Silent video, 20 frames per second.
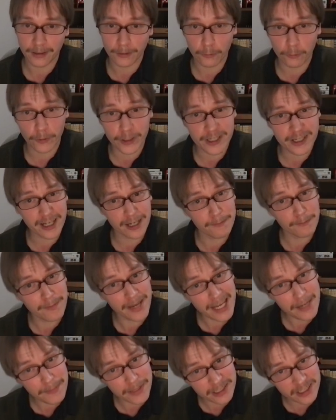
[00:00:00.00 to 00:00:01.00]
which can
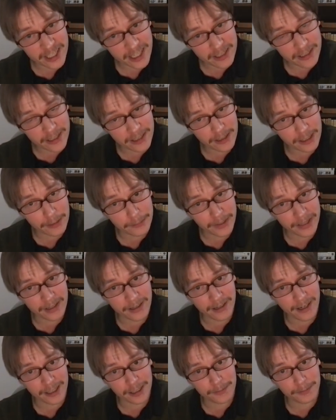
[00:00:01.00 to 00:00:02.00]
maybe technically
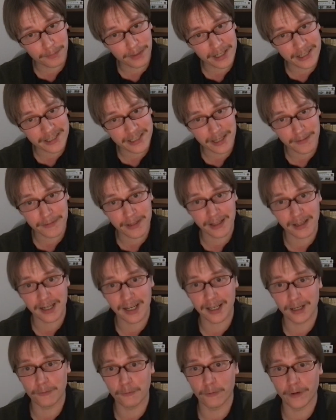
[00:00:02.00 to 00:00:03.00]
be cut by something
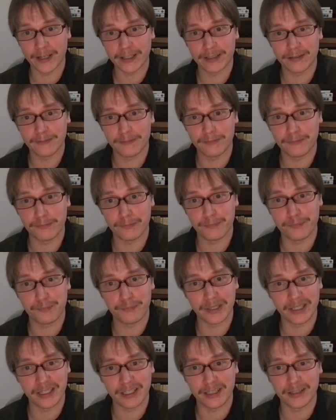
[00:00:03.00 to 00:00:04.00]
like white
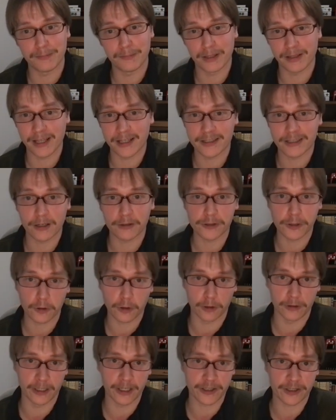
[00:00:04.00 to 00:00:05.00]
B, but that's also
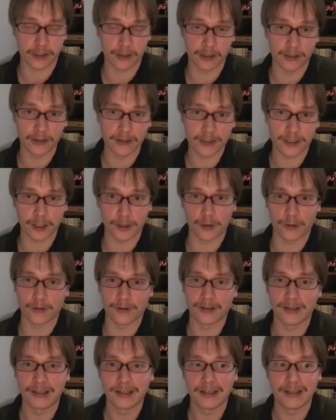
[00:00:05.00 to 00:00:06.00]
conditional.
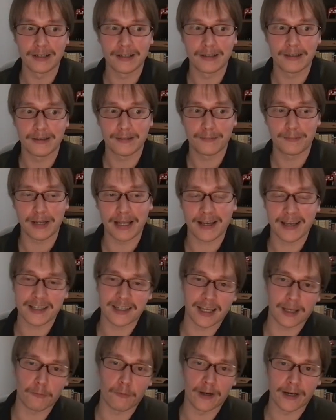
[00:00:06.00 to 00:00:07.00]
So black has
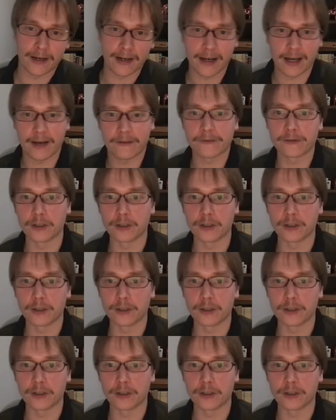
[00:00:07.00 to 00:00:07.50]
like 1.5